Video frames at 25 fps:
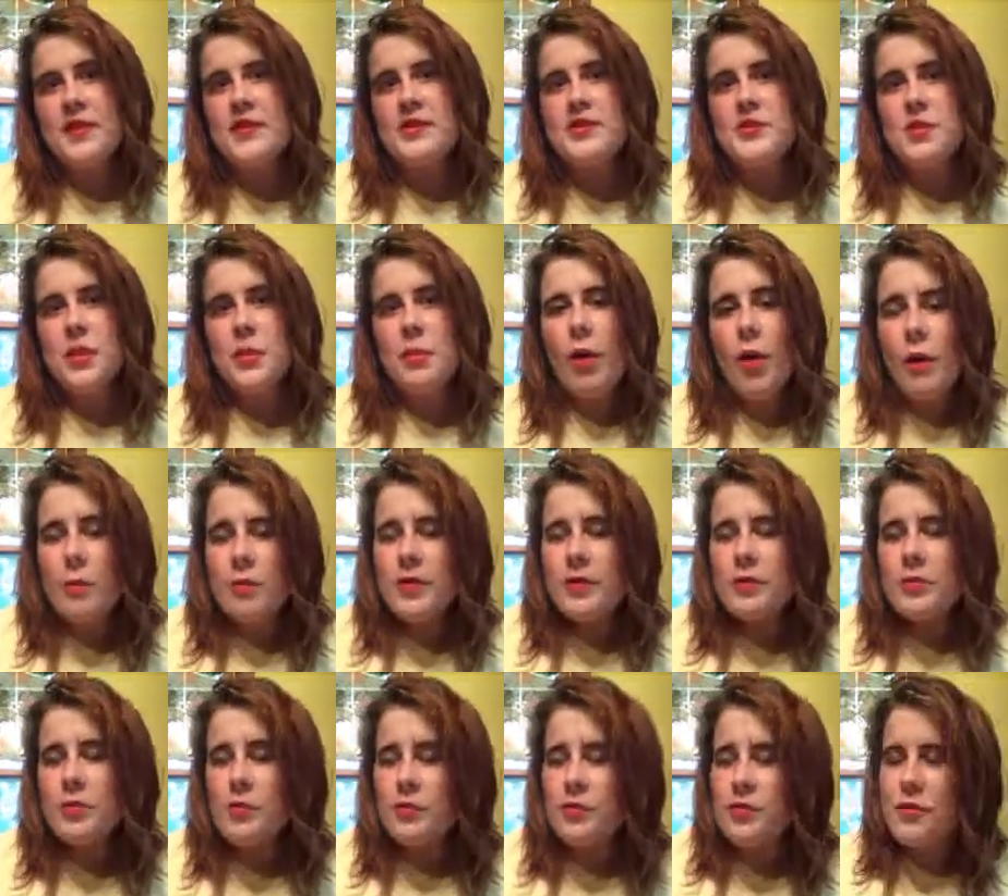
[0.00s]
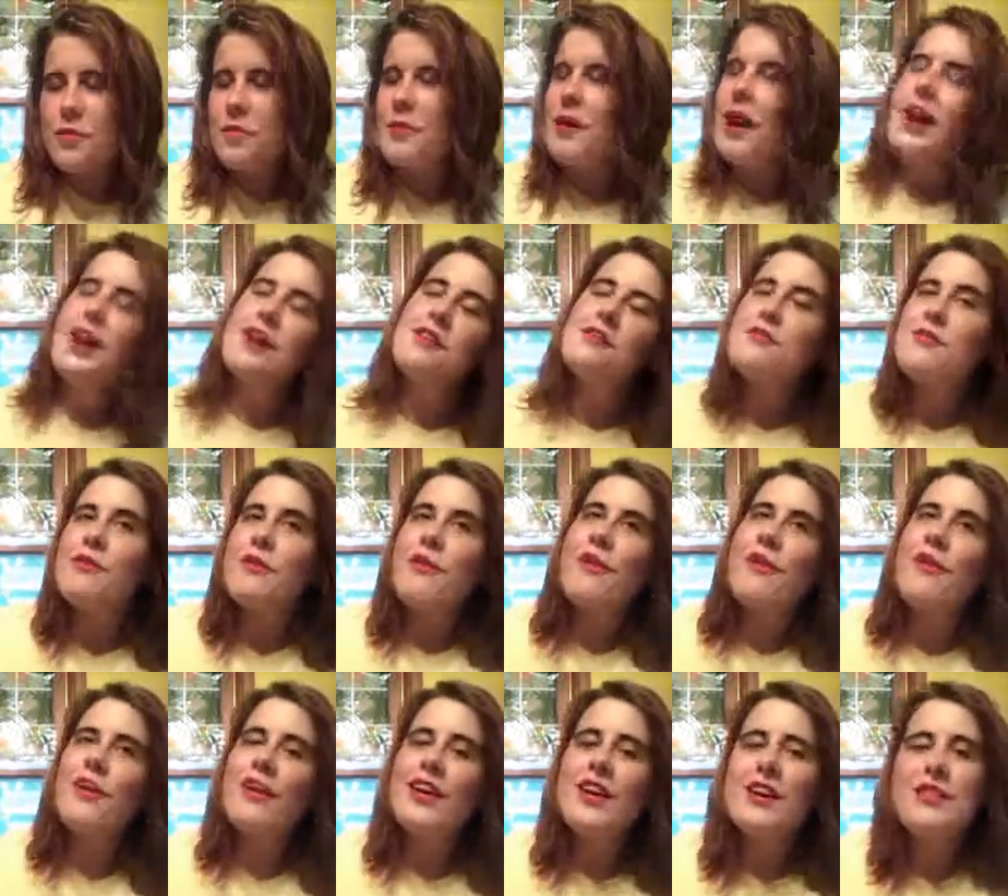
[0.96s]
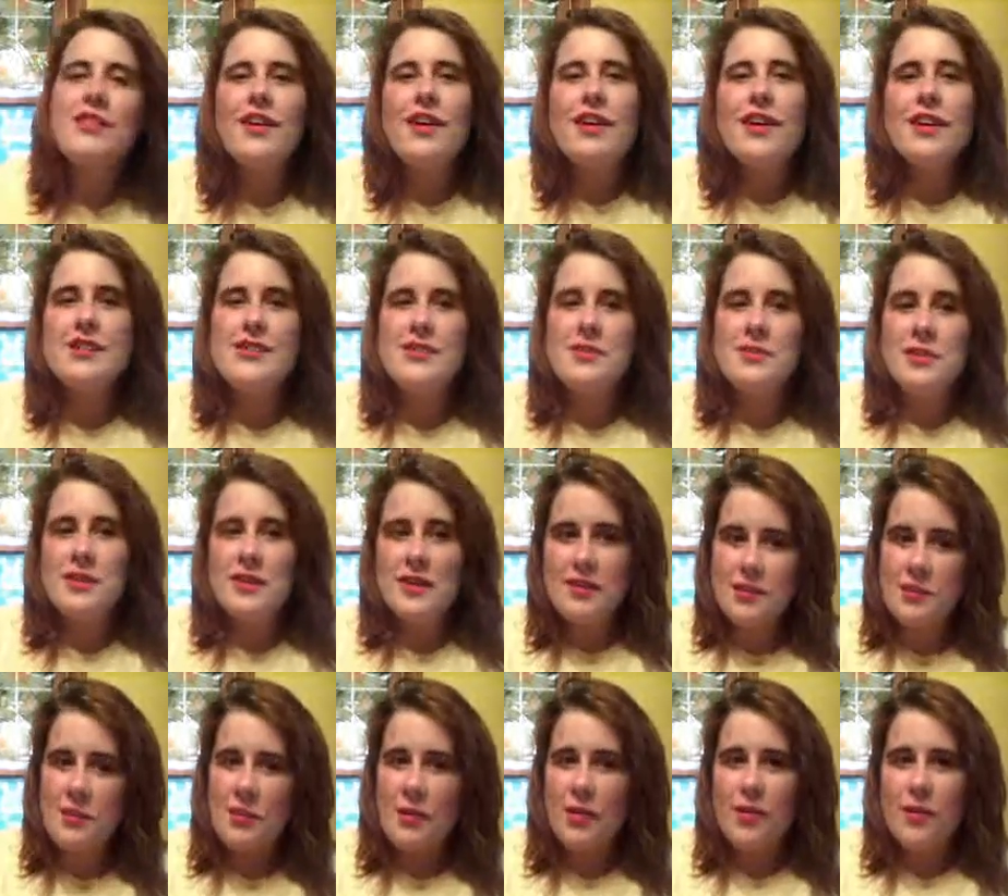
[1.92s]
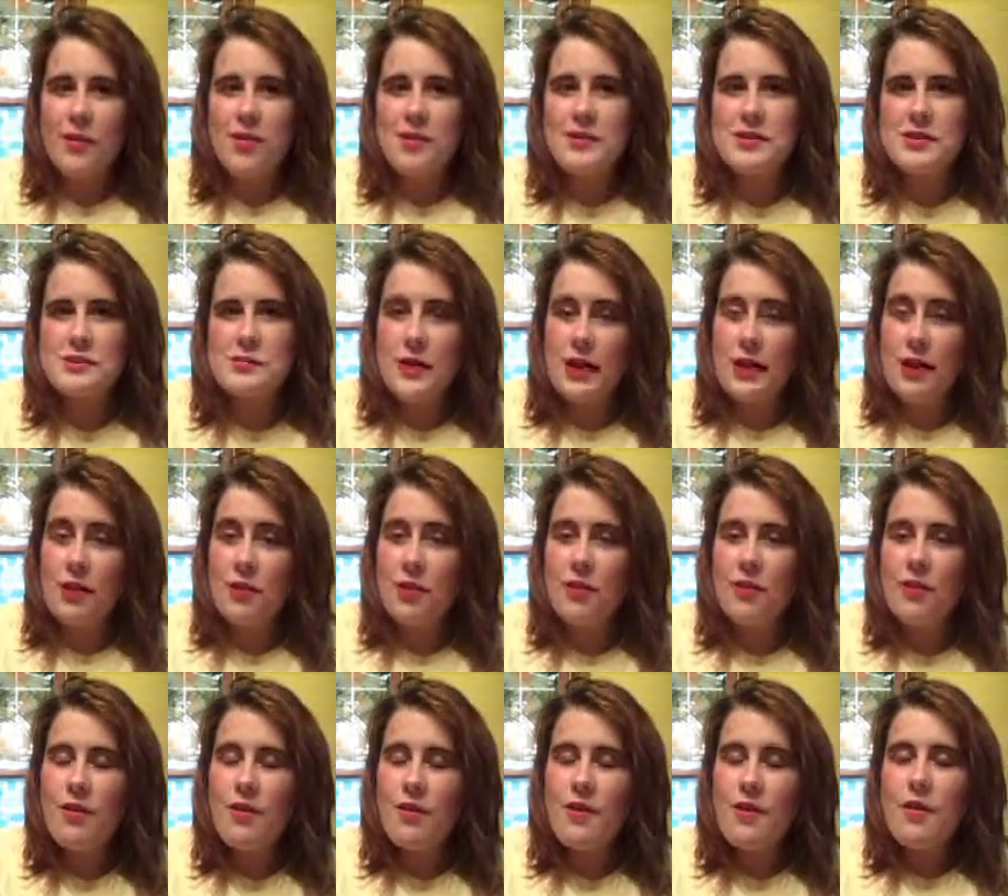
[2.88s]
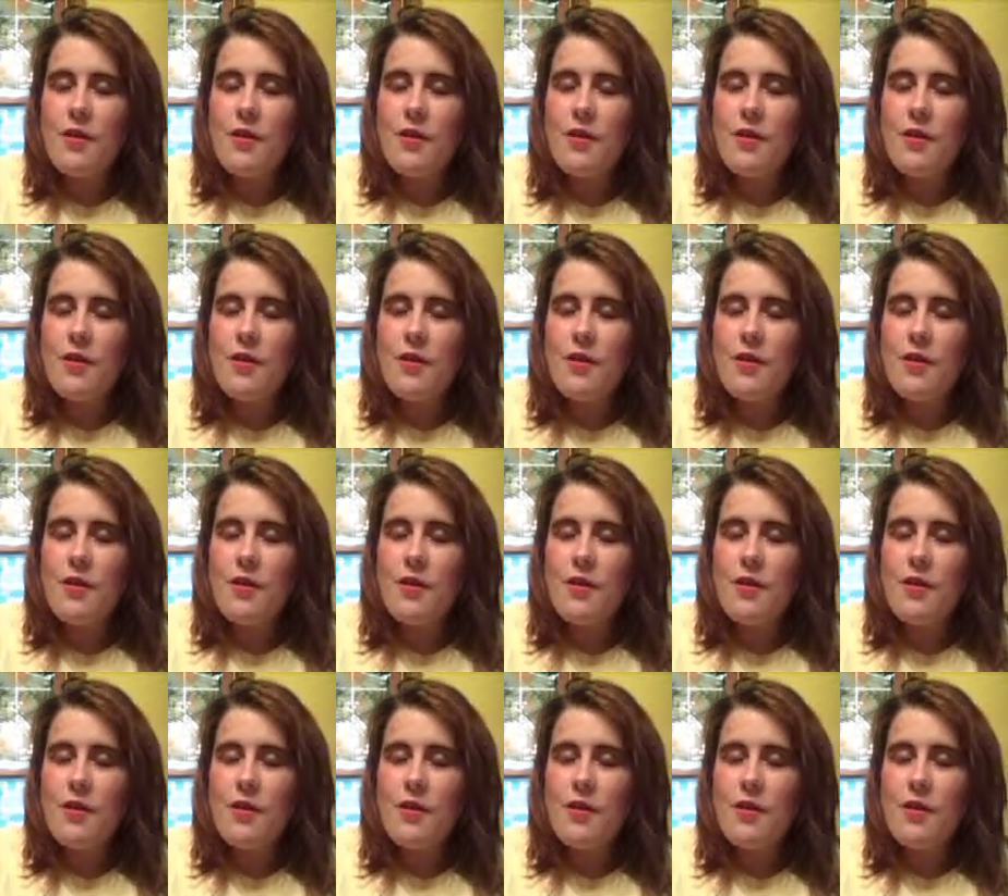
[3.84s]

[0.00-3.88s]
So I'm hoping to prove them kind of wrong if I end up getting the bar on this panel.